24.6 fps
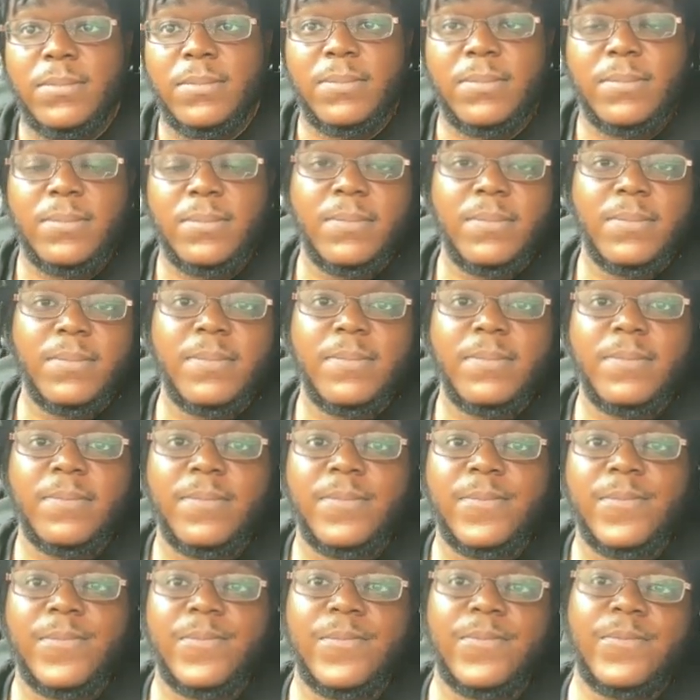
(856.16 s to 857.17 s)

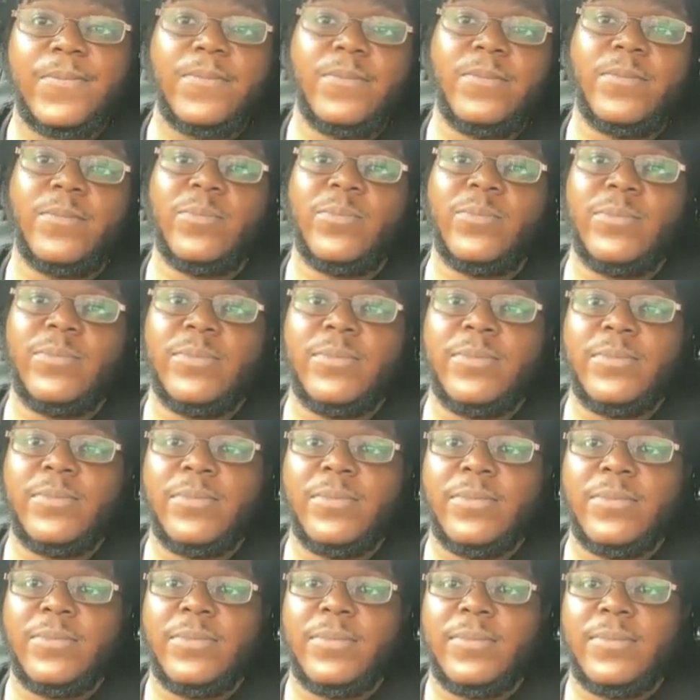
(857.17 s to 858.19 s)

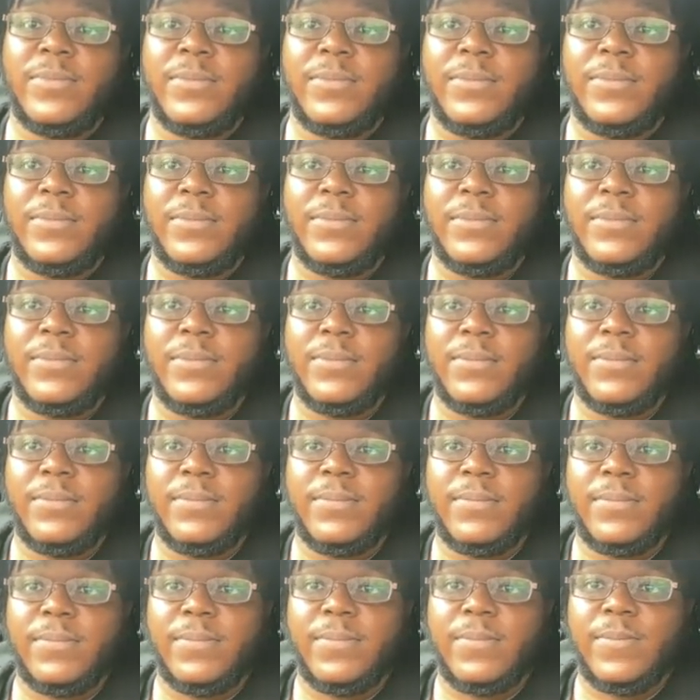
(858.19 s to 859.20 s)

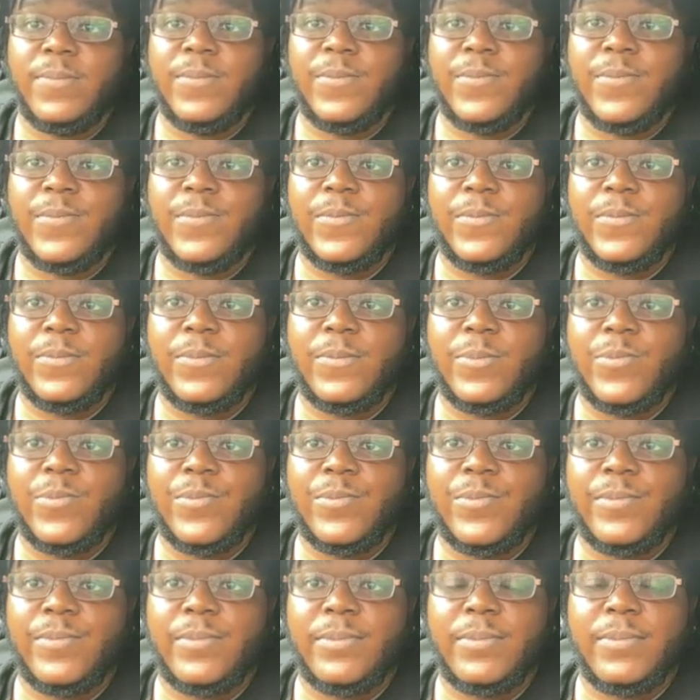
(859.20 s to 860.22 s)

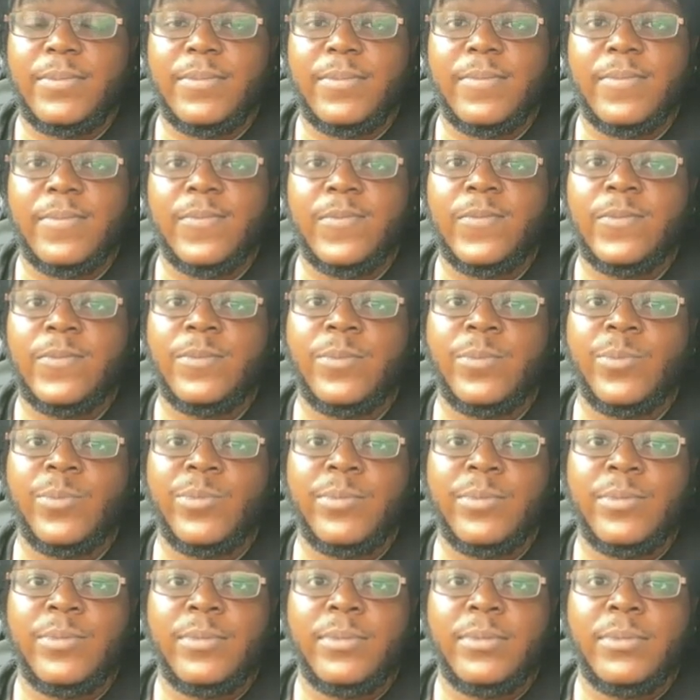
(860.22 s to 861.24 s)

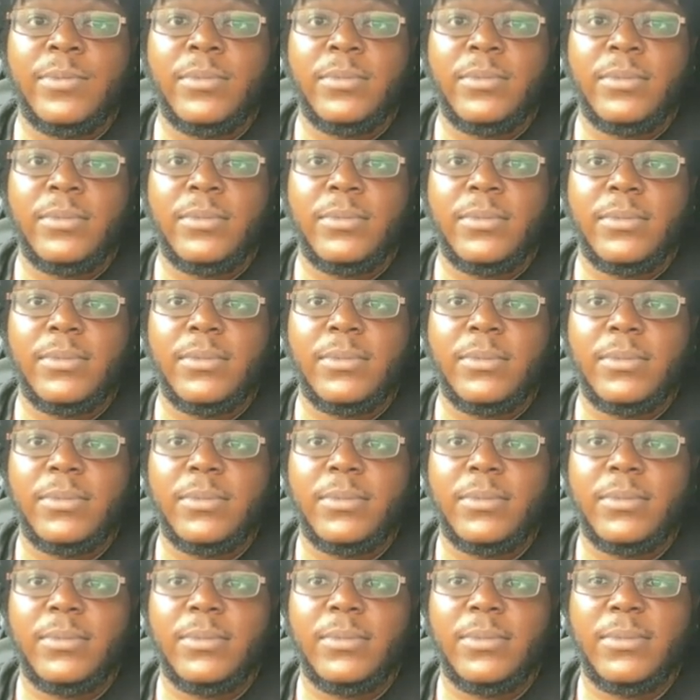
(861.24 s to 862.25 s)

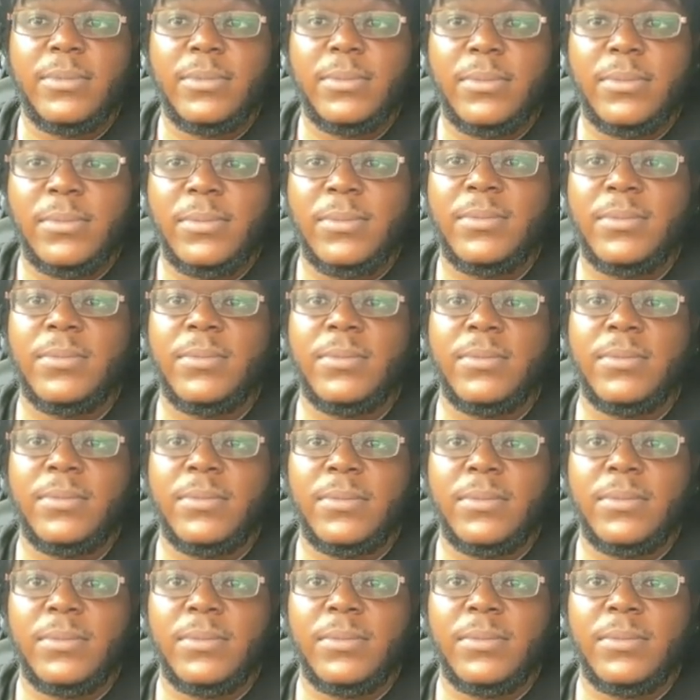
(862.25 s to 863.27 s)

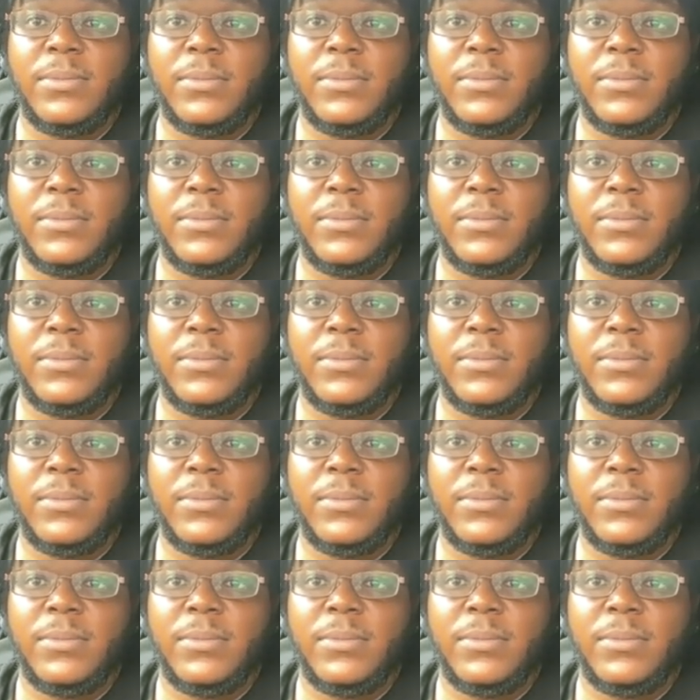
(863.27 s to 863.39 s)
No words are spoken by the person on screen.